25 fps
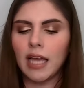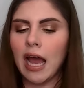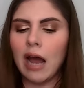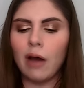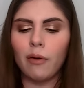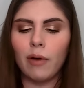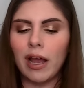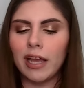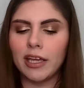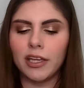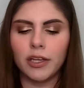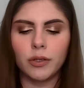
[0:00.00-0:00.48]

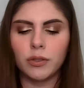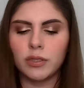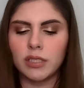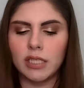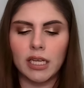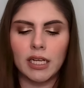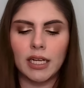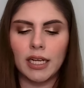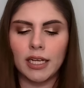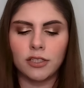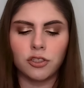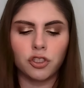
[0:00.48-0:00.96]
how I use
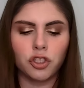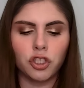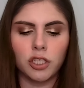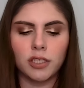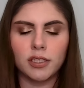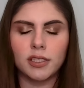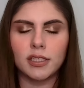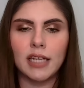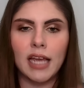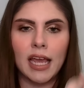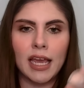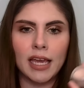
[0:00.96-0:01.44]
it is
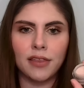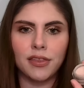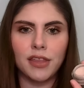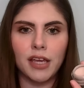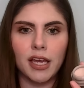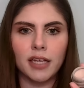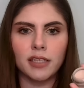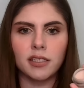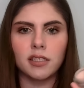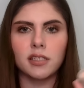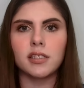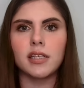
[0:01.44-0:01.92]
just take
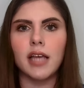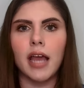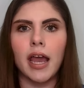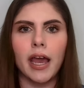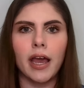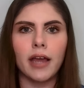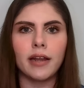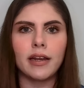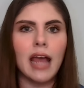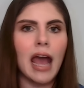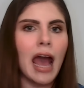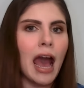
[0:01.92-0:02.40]
this,
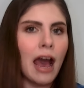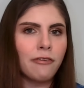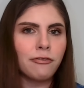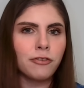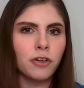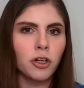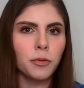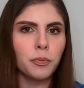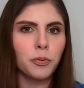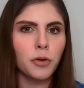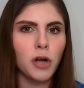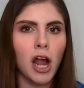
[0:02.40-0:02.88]
and
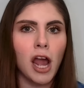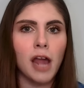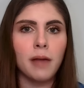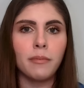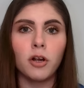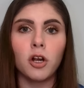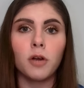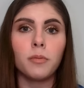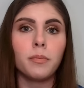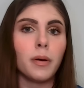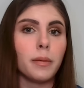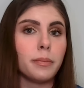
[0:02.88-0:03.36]
after
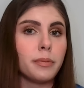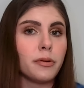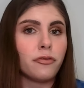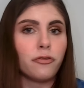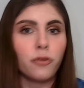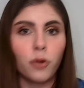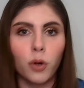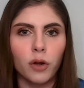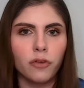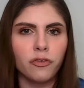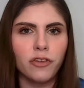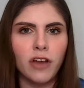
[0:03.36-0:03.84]
primer but
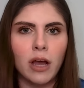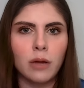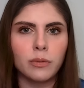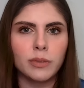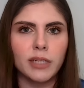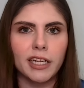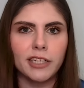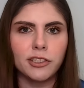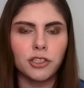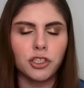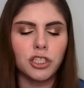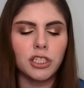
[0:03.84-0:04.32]
before
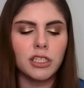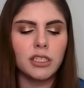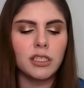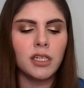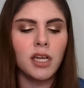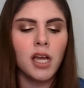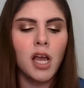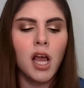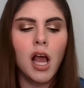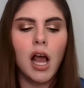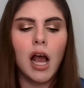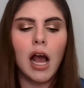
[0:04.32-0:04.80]
foundation,